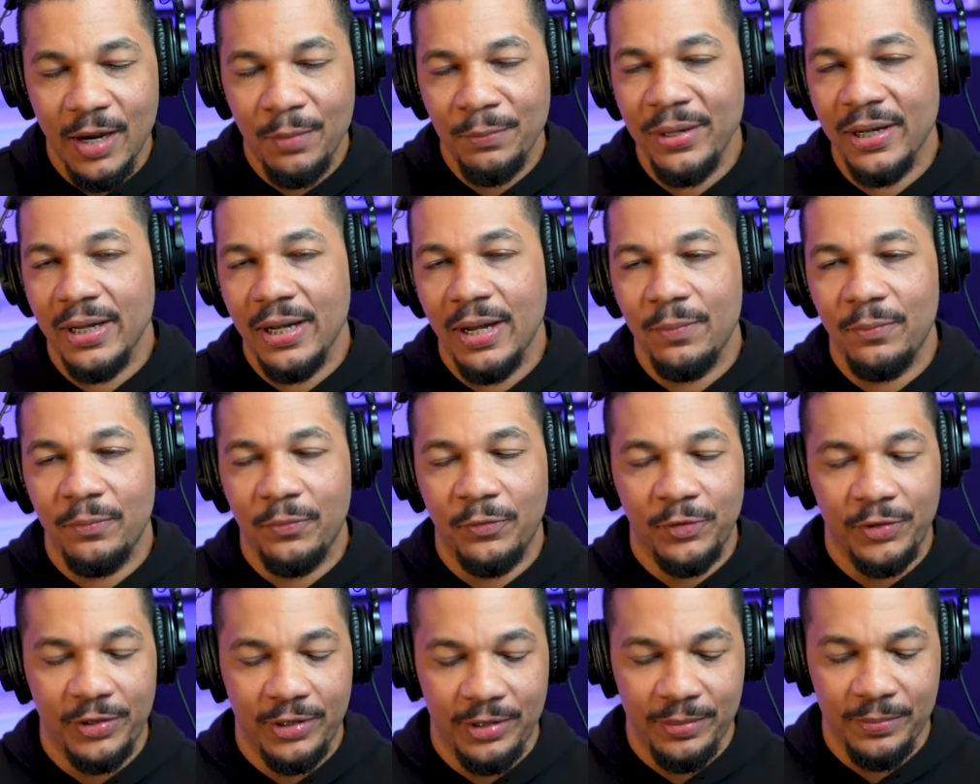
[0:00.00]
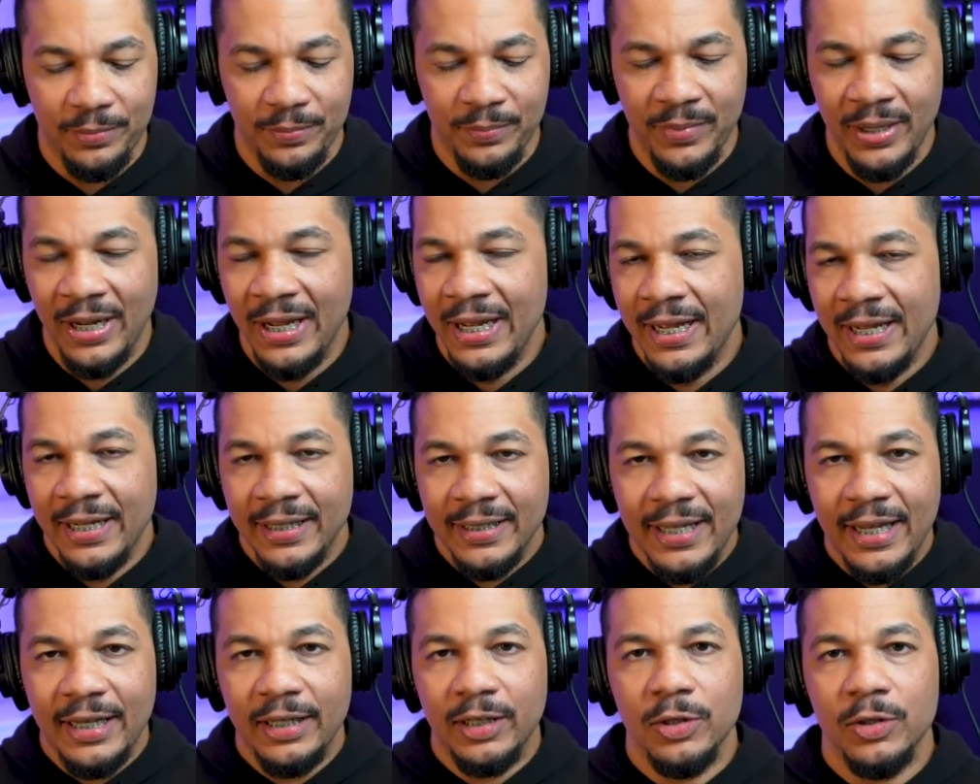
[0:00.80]
coming up from
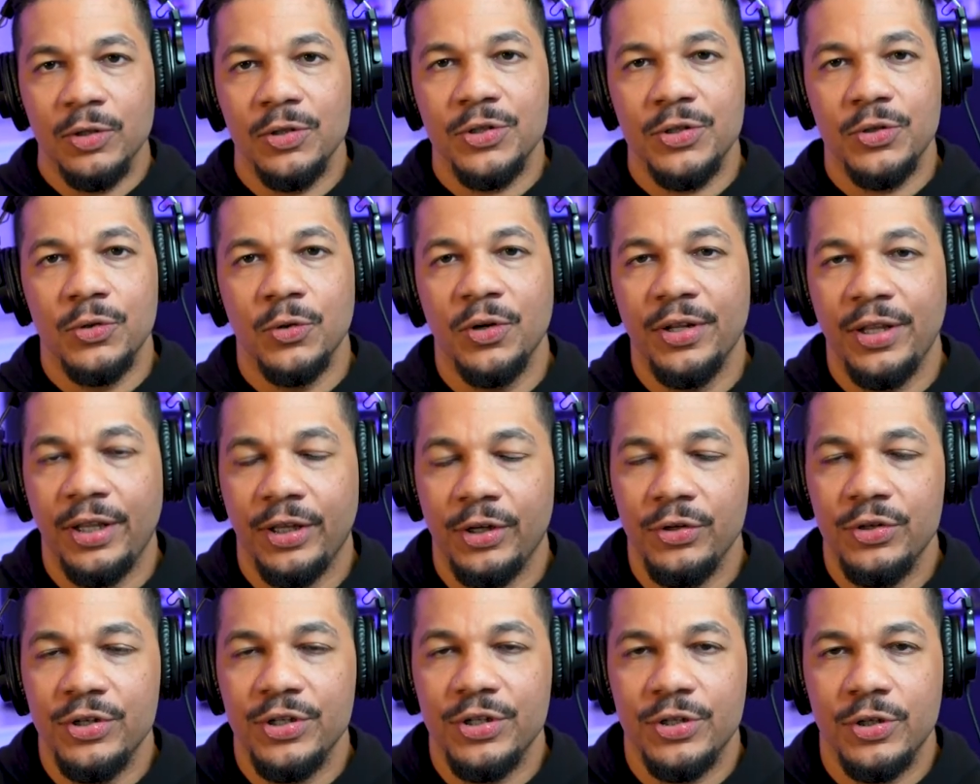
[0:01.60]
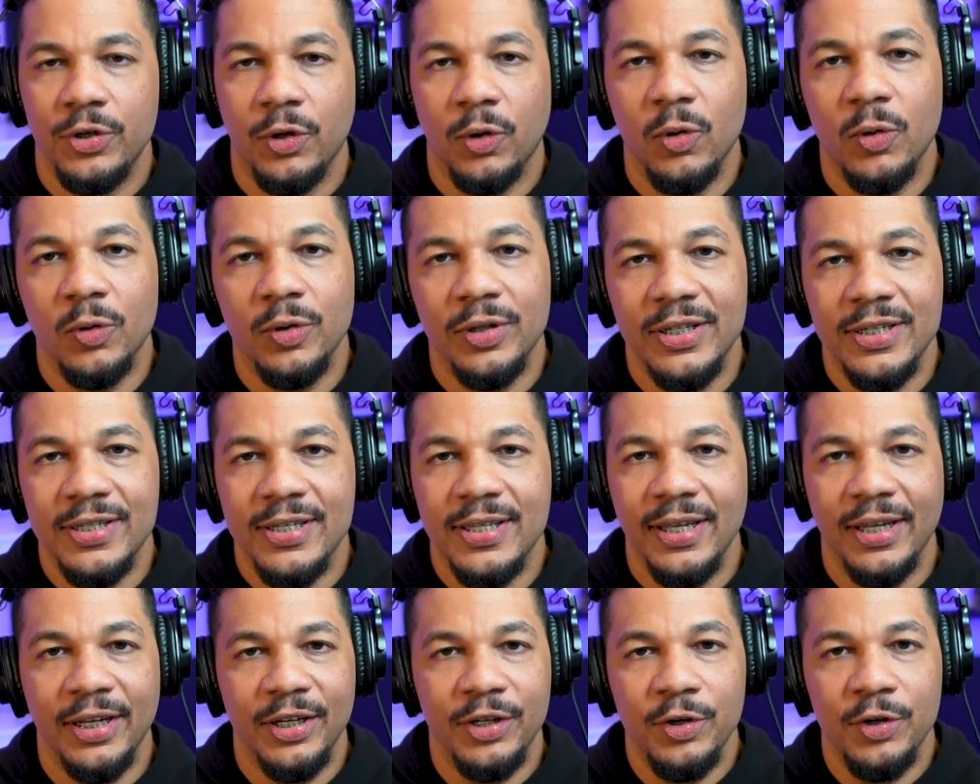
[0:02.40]
that little story that you just told is
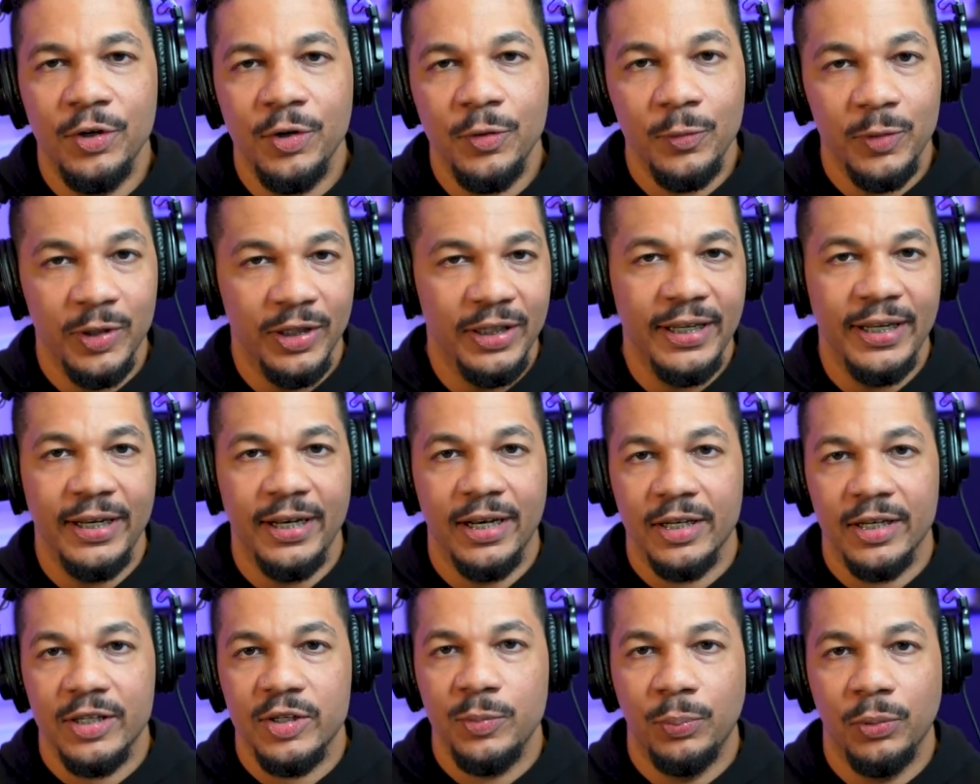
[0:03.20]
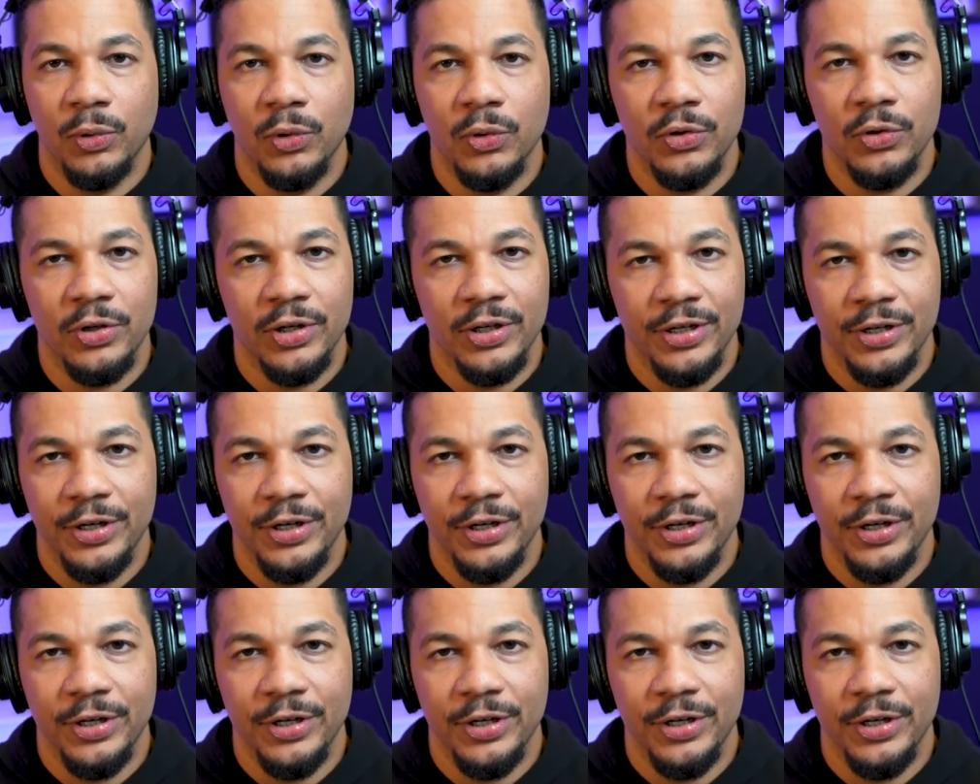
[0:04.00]
that you're really an explorer.